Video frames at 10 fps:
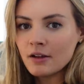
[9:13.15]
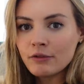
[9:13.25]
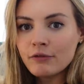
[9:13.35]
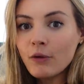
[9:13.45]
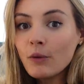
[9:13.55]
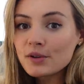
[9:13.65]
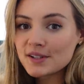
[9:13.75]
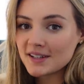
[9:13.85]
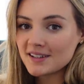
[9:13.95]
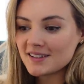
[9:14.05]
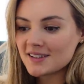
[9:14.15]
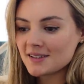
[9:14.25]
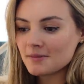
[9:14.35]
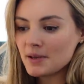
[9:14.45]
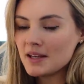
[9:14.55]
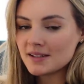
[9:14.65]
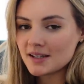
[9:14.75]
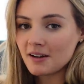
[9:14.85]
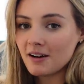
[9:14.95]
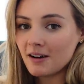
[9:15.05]
It forces peace
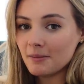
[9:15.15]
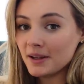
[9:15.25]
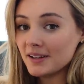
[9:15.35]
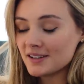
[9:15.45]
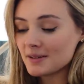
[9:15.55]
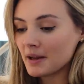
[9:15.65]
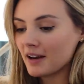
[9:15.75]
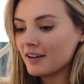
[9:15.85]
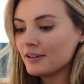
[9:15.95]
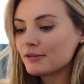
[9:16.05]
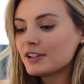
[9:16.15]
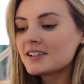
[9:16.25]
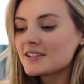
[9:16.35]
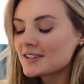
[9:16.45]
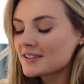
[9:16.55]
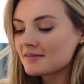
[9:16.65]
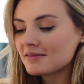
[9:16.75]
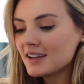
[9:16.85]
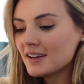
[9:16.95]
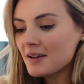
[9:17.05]
and calm into my life, which is
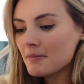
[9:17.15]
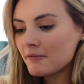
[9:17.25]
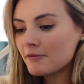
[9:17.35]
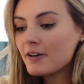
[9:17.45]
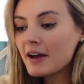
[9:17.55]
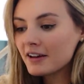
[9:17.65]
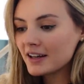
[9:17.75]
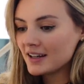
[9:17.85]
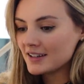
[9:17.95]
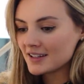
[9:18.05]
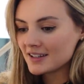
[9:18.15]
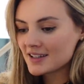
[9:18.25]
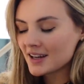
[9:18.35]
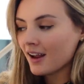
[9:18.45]
very needed.